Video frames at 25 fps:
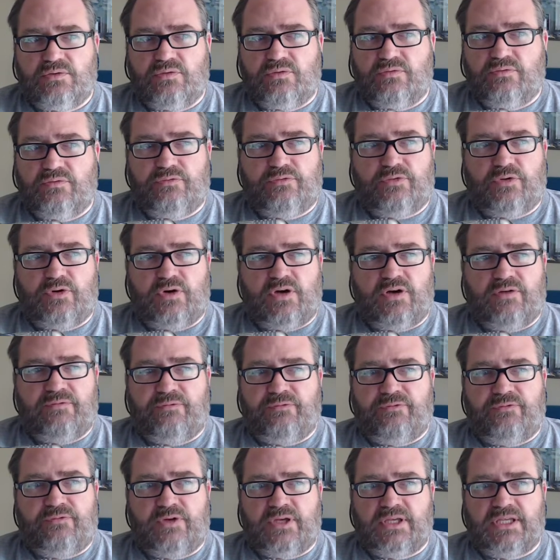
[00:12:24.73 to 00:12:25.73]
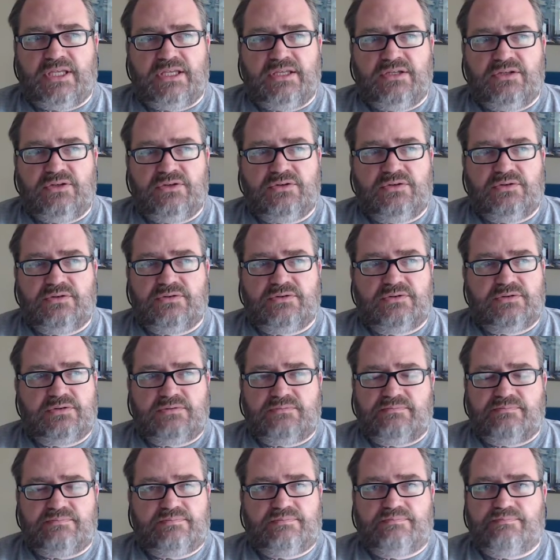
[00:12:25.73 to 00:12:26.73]
for a fucking
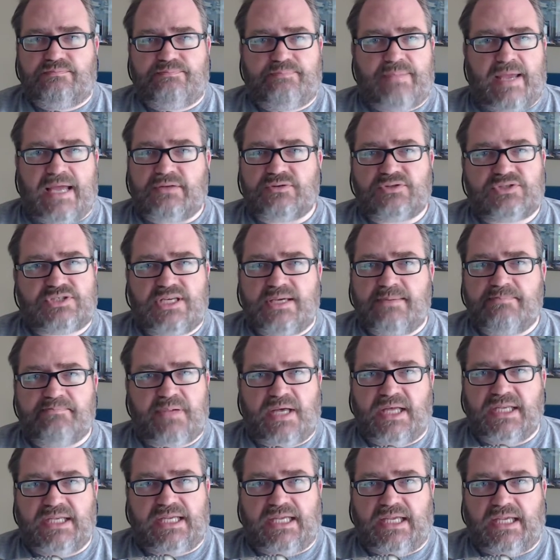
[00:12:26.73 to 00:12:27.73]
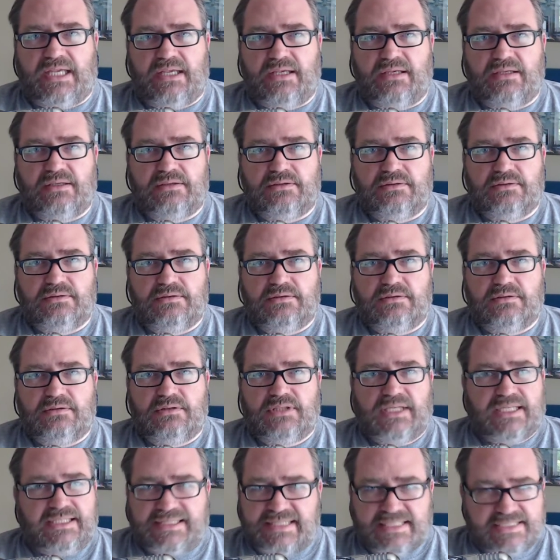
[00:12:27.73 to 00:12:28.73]
bouncing bunny.
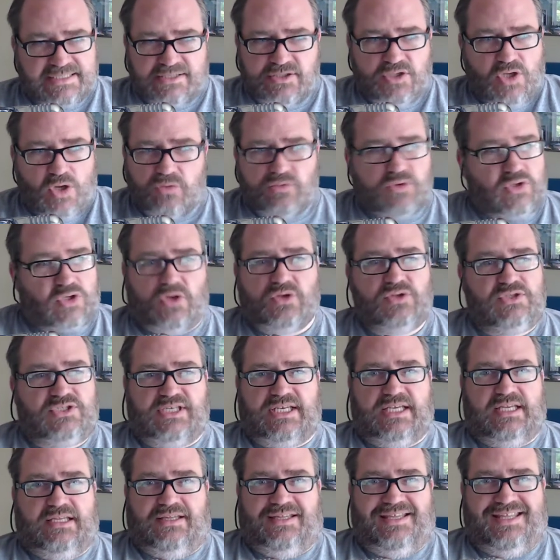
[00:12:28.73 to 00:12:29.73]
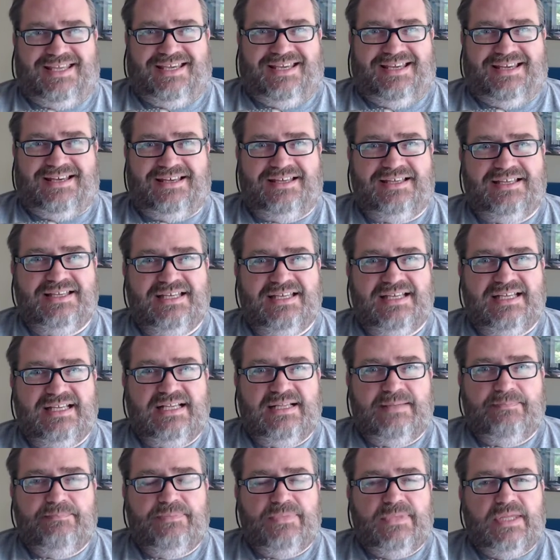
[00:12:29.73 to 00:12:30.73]
Like, there's no content there.
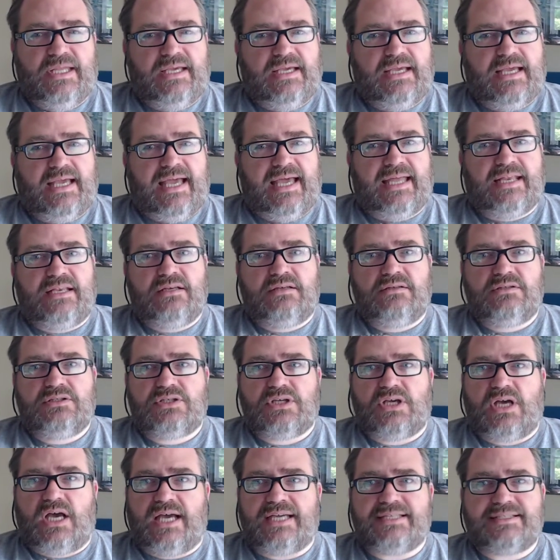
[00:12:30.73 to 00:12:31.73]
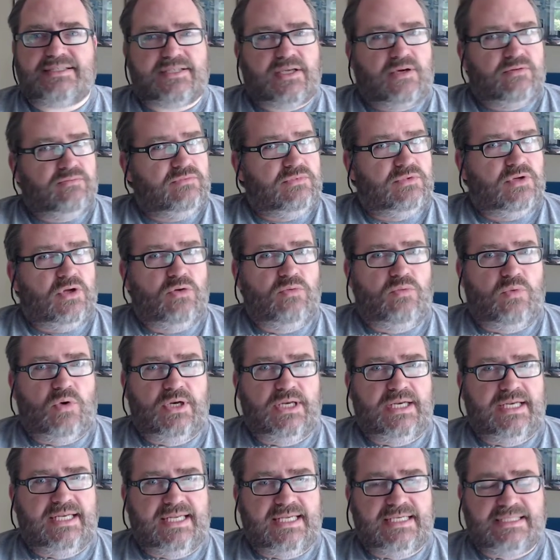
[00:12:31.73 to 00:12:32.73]
And I don't know
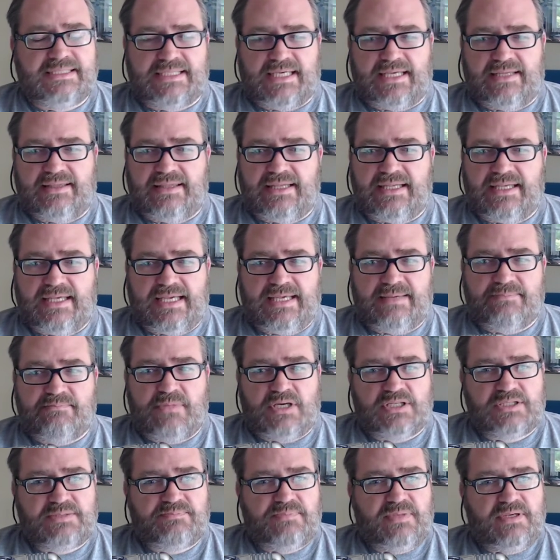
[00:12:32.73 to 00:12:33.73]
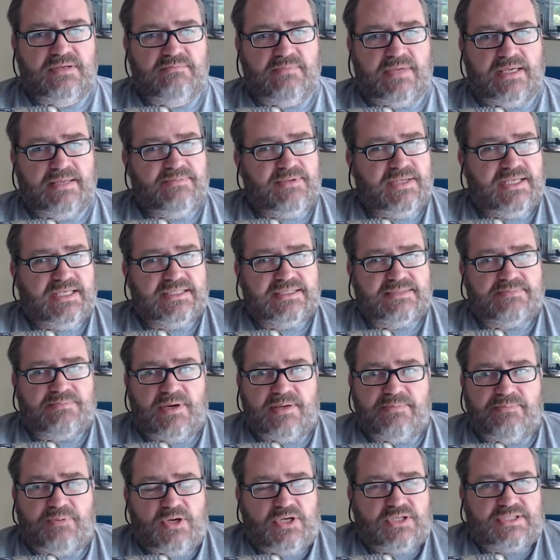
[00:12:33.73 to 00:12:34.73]
what it is. I think it must be, maybe it's
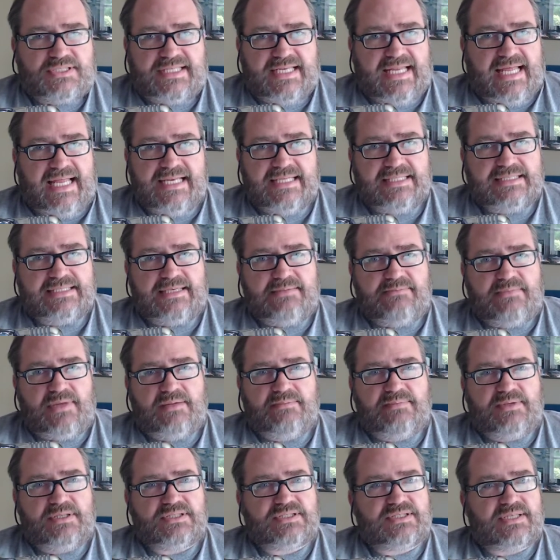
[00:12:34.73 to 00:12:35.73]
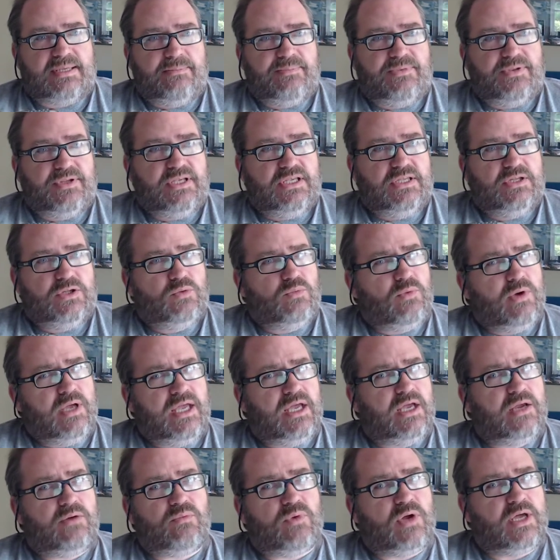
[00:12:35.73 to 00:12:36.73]
my personality. Maybe it's something in the way
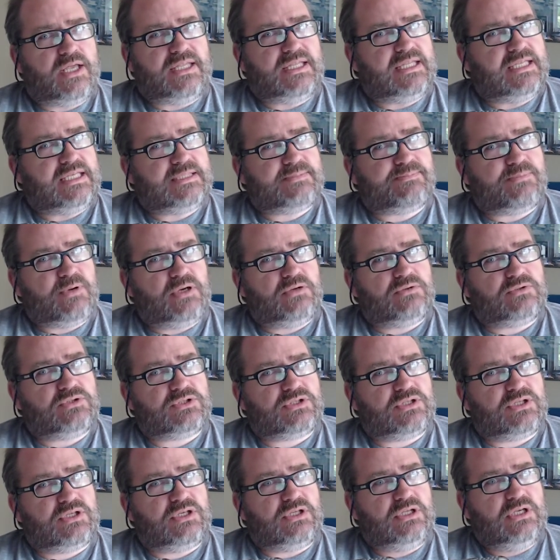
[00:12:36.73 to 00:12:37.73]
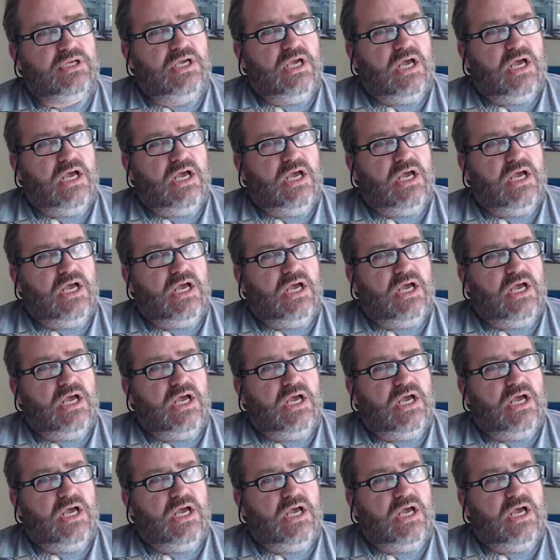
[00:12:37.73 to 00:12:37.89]
I write these posts that